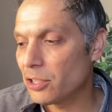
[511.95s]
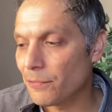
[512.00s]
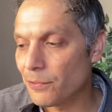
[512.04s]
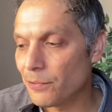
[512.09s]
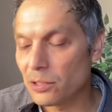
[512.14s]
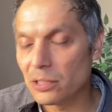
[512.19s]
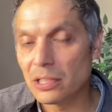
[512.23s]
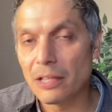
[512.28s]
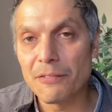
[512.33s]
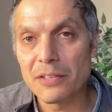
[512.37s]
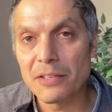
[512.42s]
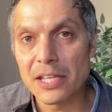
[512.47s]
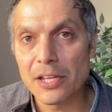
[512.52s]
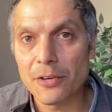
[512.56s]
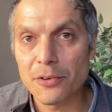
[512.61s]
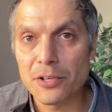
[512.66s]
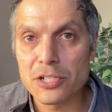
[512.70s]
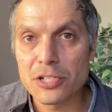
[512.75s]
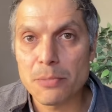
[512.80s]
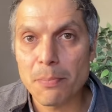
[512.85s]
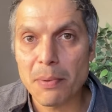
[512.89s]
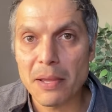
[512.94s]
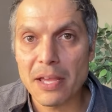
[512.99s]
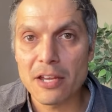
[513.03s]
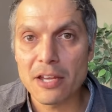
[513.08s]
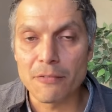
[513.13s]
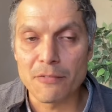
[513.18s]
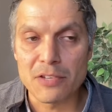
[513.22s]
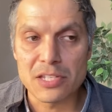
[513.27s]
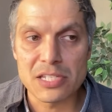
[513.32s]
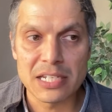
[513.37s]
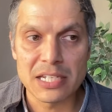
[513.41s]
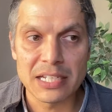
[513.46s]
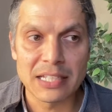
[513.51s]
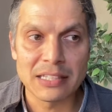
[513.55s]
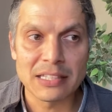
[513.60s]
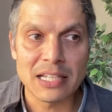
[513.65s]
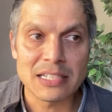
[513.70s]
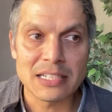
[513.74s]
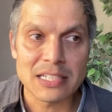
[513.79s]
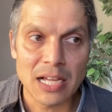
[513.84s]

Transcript: if you're living here in Japan or visiting at that